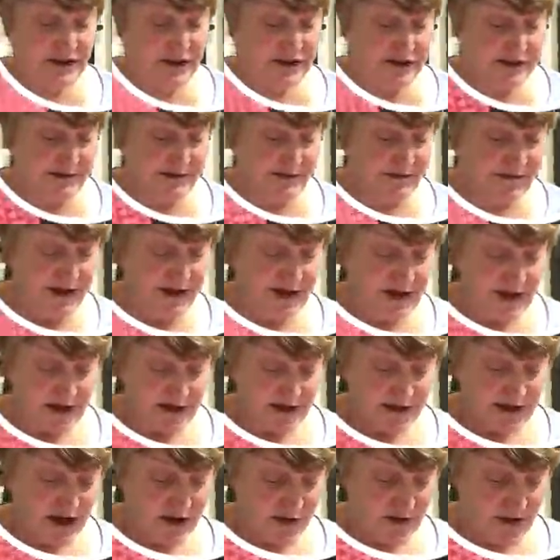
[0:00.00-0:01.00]
good.
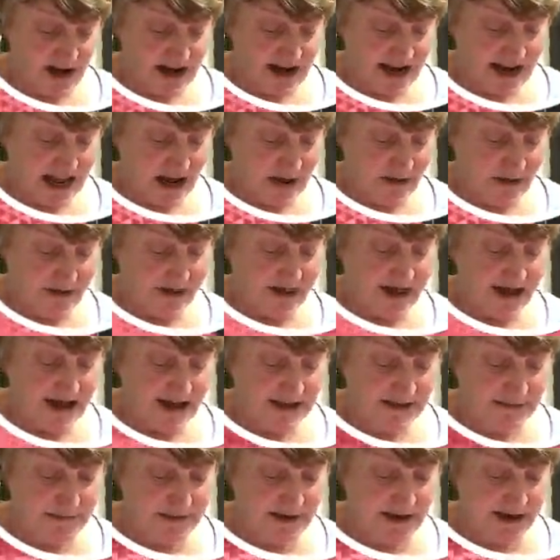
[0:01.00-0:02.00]
So now
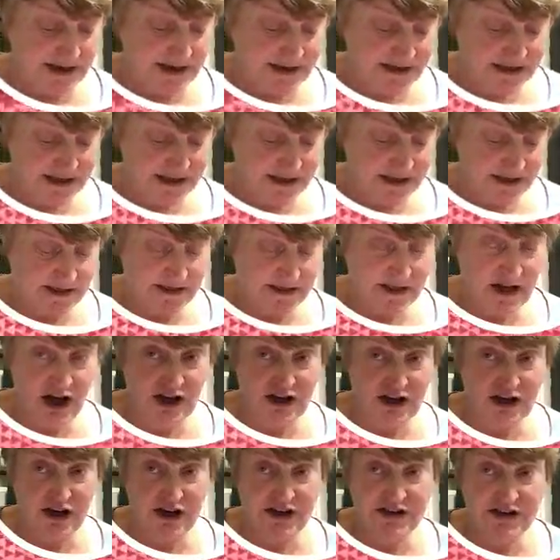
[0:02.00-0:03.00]
these pieces
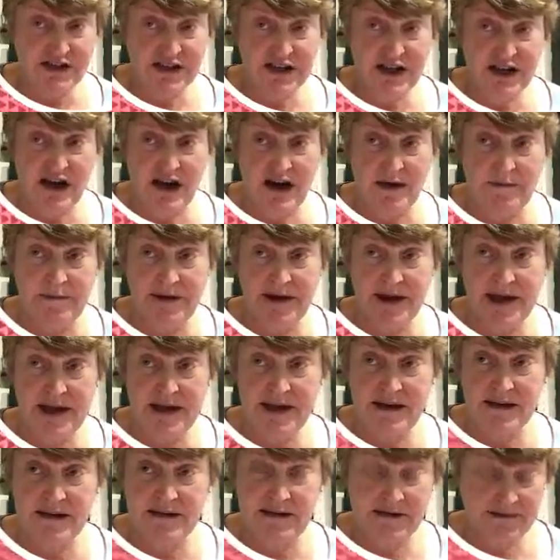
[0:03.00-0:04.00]
are going to come
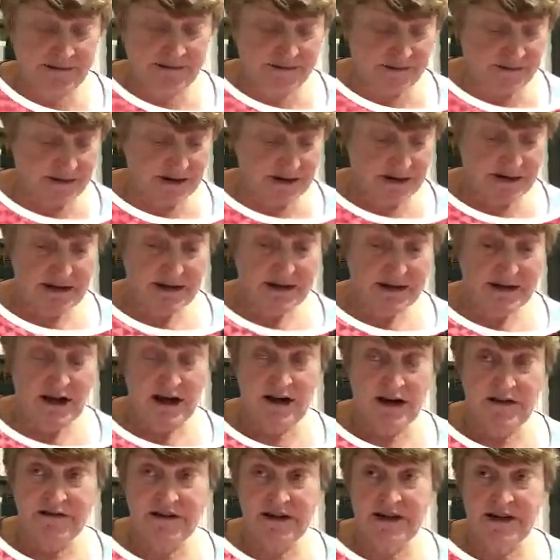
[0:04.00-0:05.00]
in.
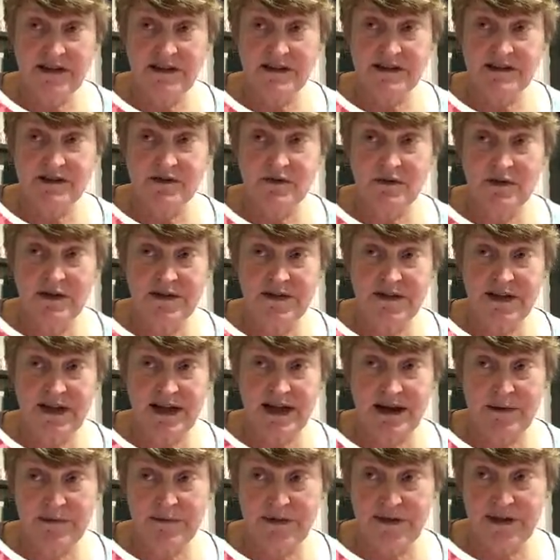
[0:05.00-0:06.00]
Hopefully it's all in the
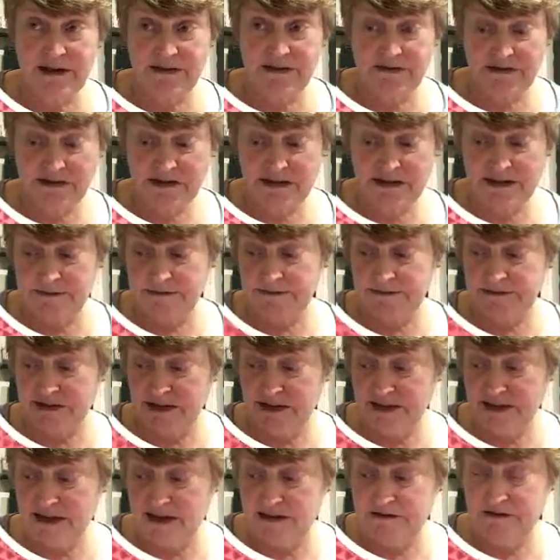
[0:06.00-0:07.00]
camera there, isn't it?
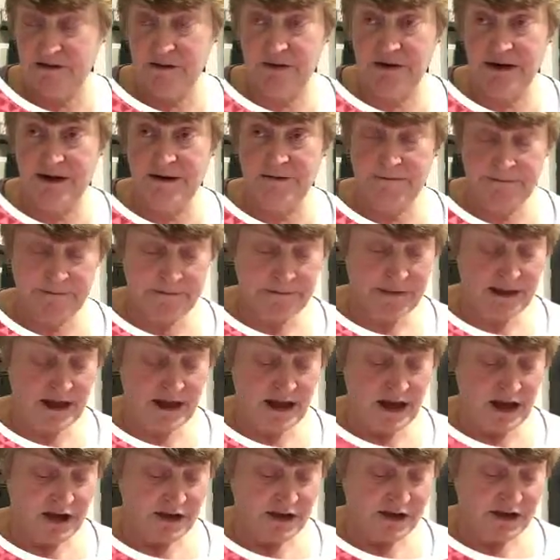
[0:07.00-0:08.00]
Take that away.
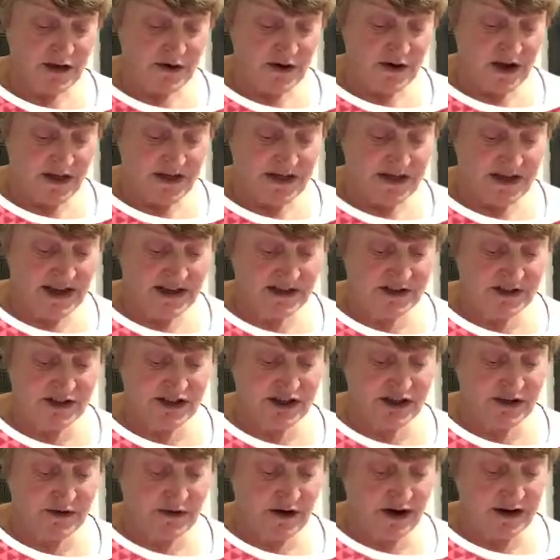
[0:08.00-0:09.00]
So these
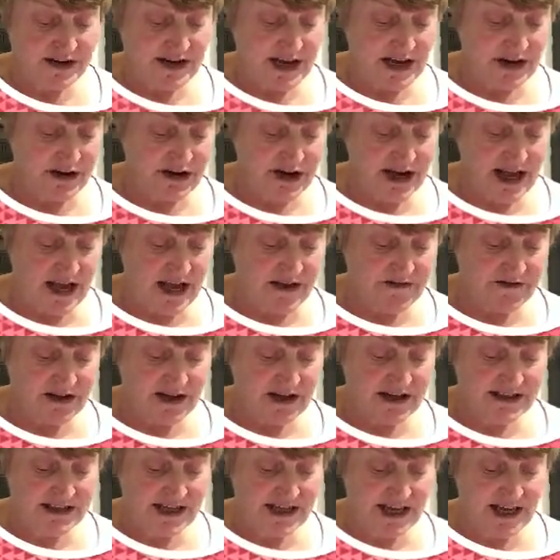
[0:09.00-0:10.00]
two are now going to have
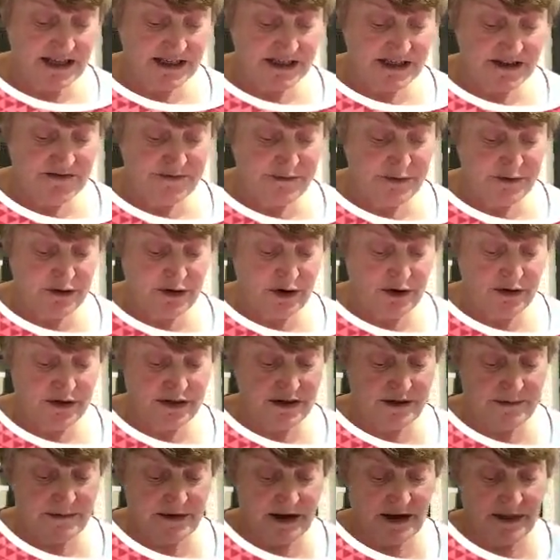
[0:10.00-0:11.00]
adhesive put on
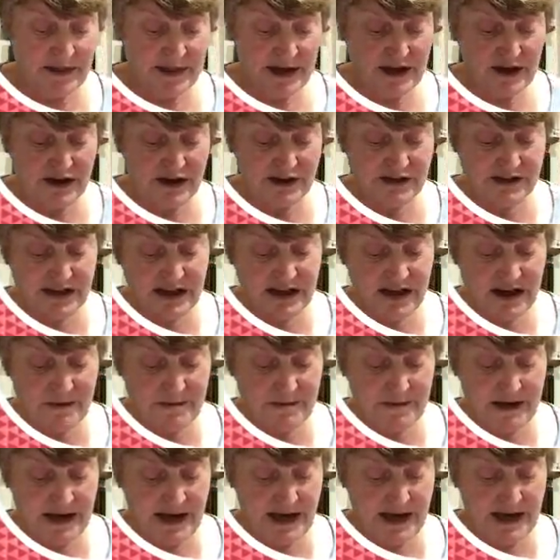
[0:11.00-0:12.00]
them and they're going to
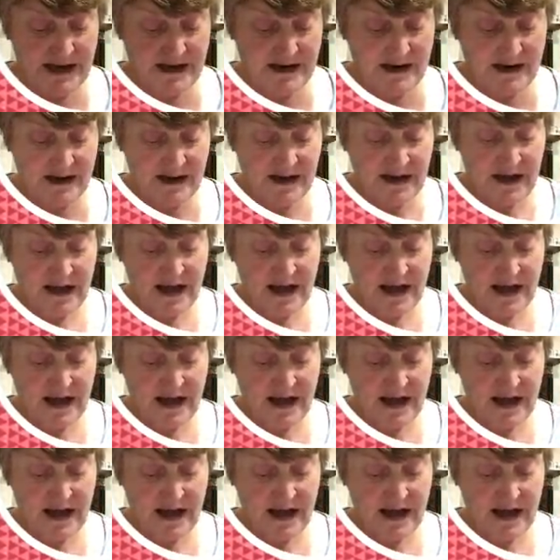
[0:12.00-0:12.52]
come in